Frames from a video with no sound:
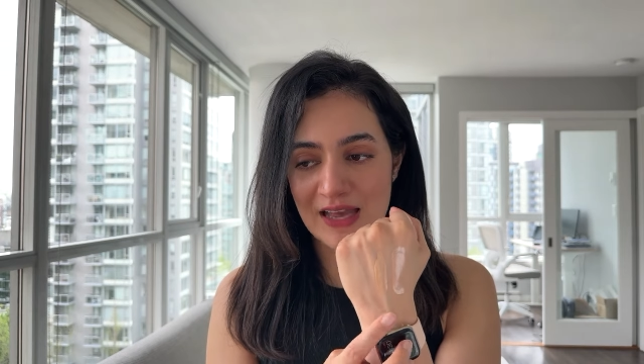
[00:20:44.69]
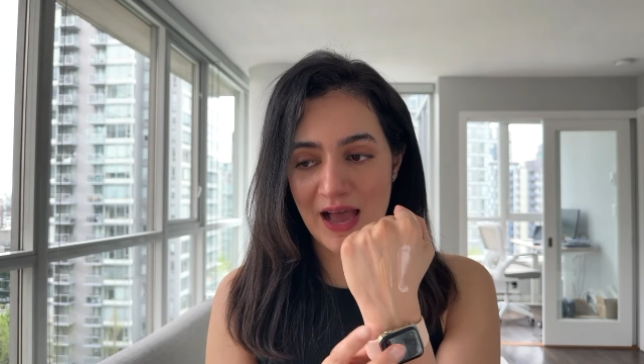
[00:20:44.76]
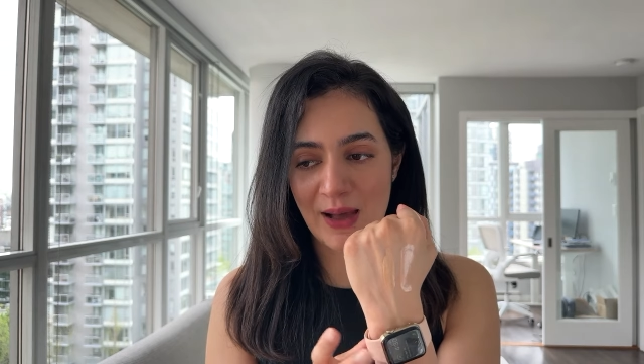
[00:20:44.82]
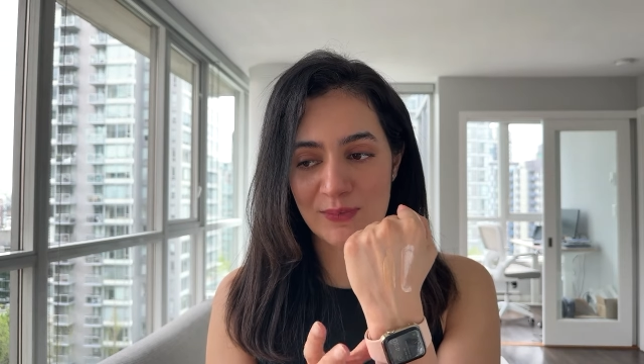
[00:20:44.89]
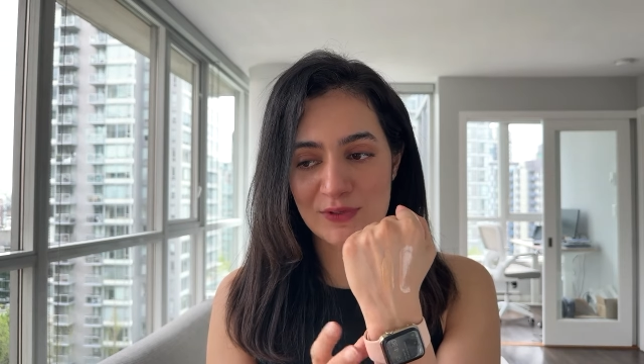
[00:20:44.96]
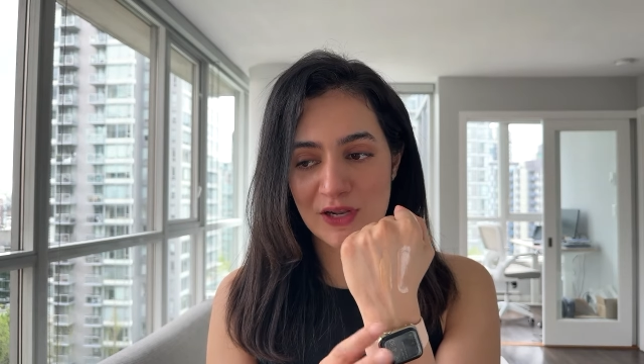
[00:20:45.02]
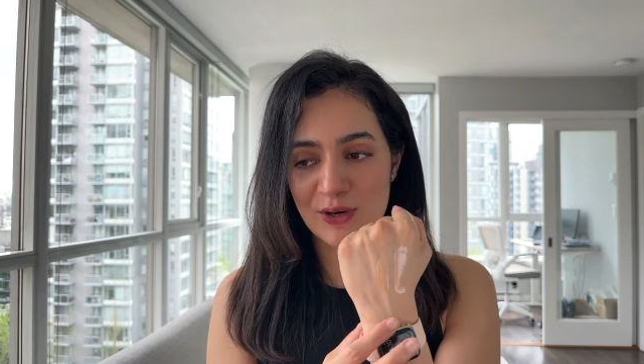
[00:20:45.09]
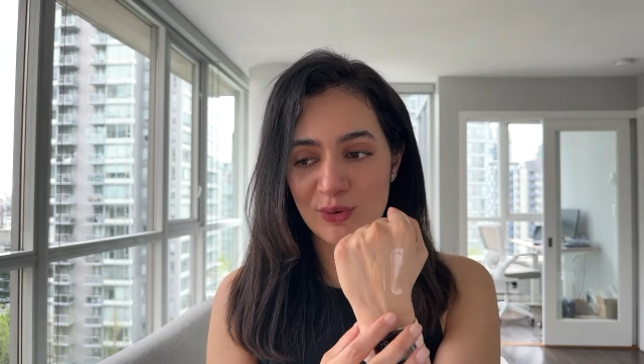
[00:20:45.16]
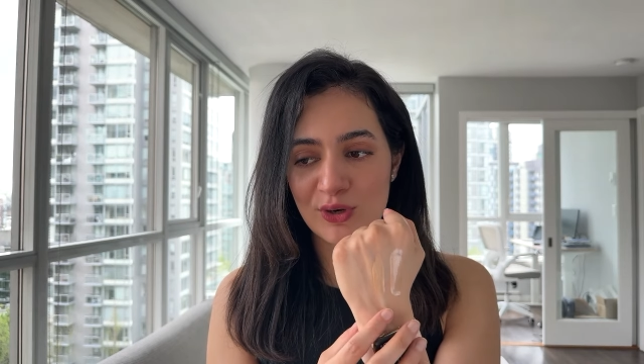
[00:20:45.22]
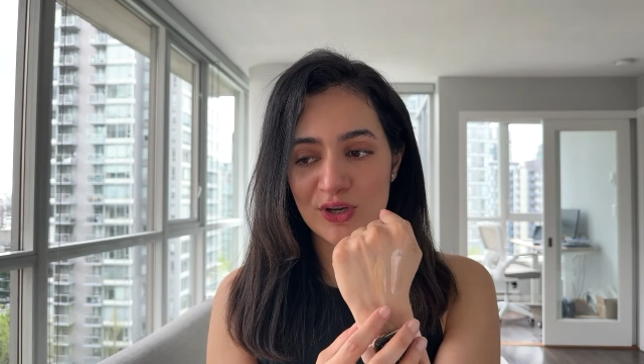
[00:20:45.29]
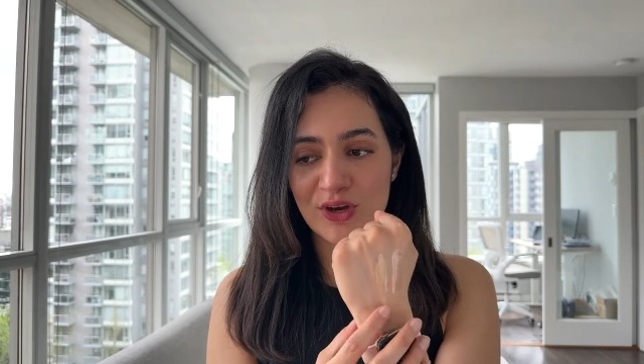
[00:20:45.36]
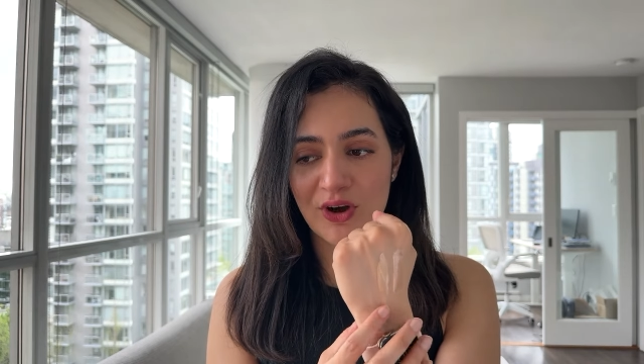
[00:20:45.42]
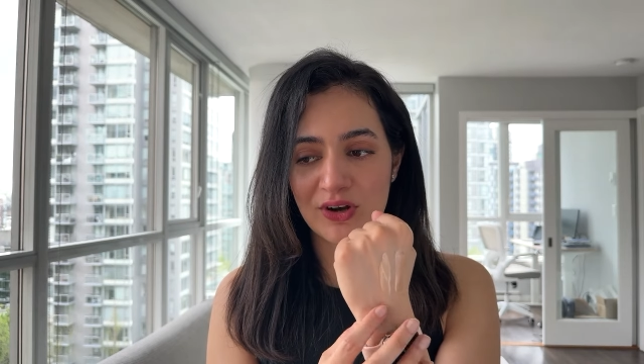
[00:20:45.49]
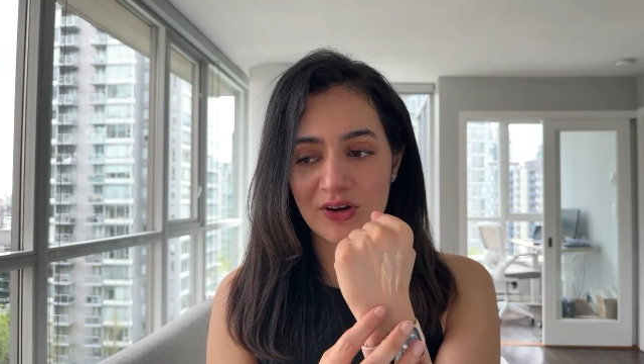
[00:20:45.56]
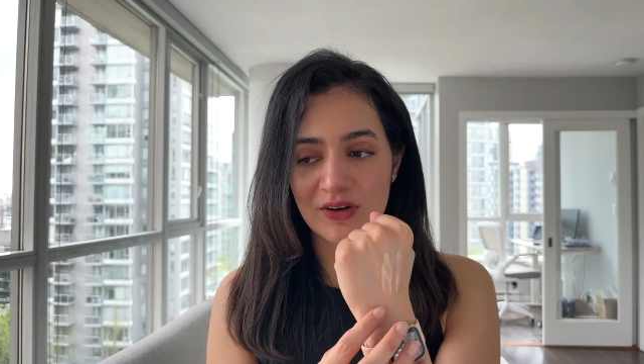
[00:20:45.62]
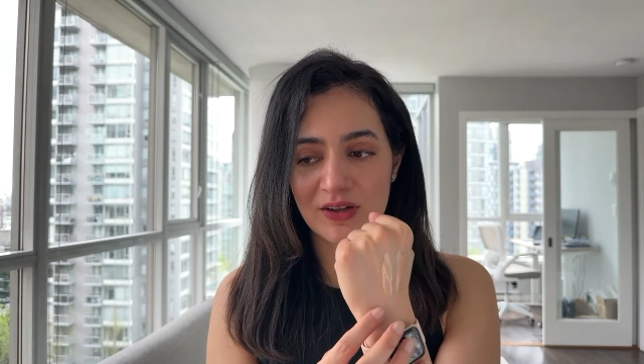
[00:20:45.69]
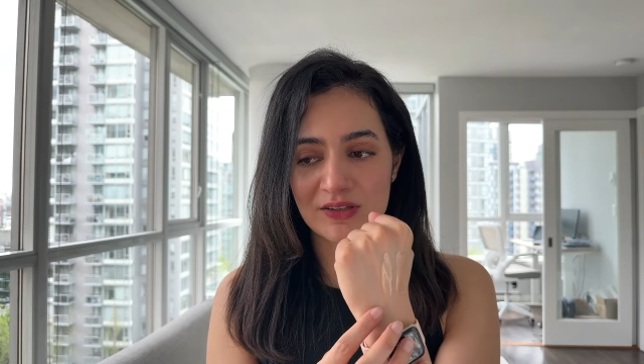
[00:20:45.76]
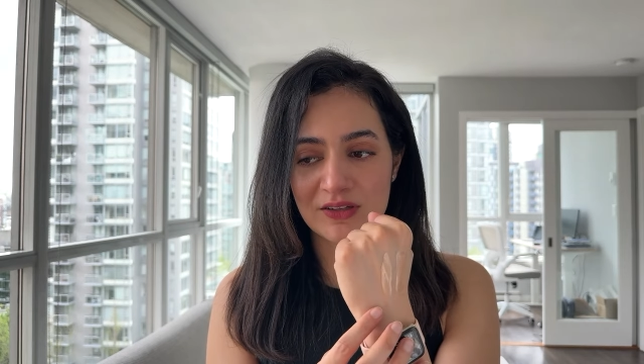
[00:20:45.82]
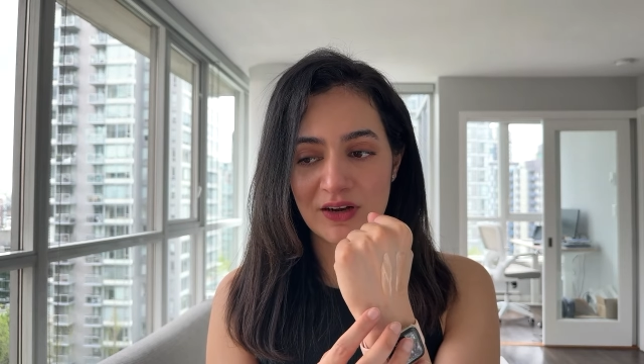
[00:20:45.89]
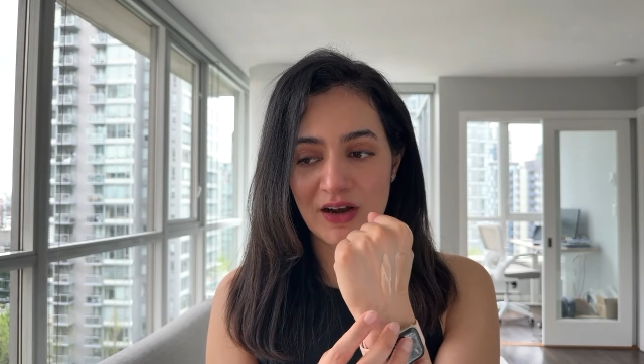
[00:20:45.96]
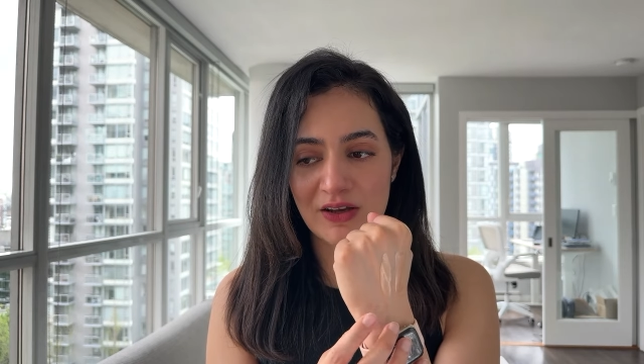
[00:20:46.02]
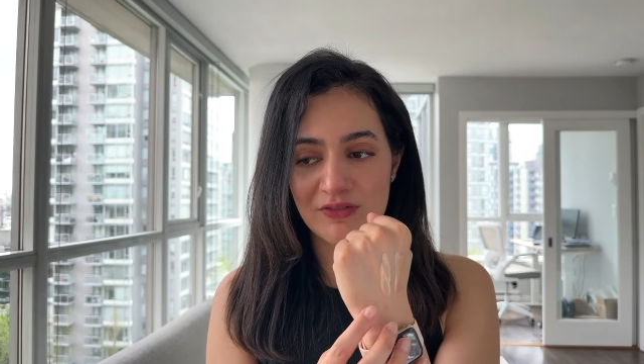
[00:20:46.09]
absolutely on
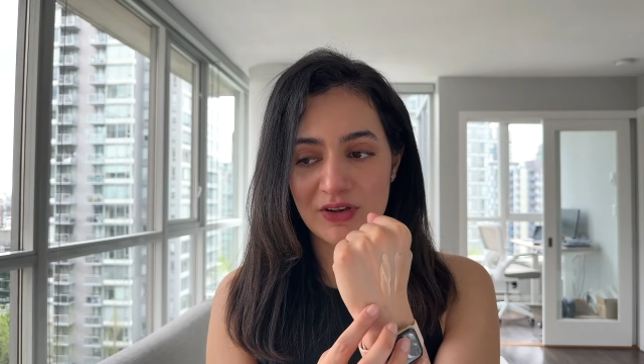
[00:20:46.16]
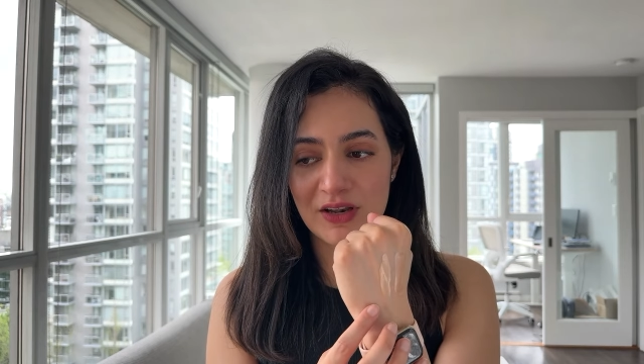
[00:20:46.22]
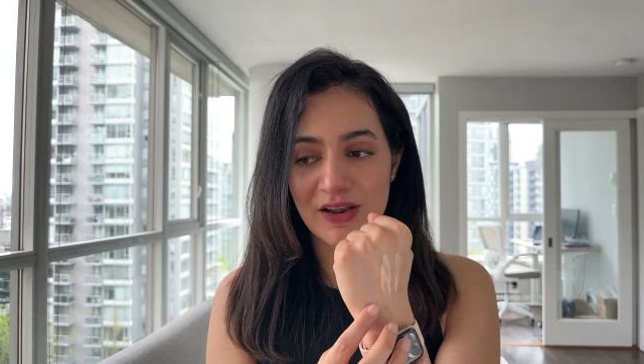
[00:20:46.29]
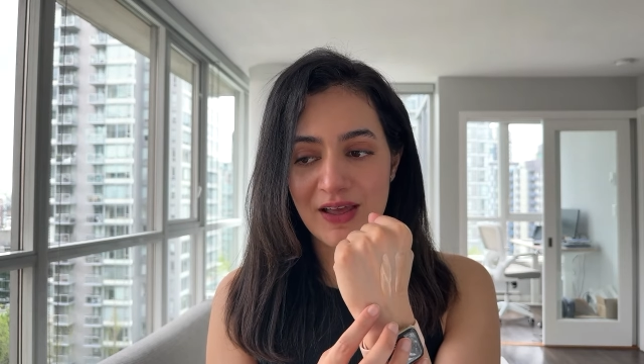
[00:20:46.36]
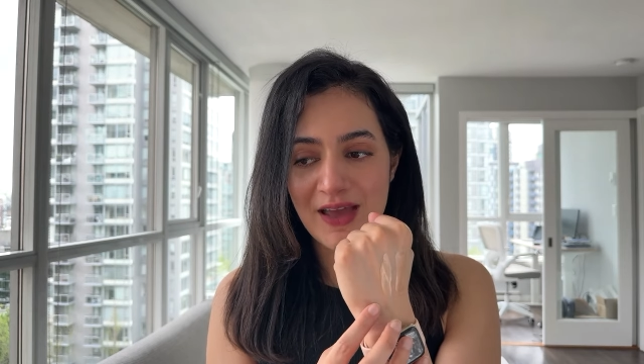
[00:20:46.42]
another level.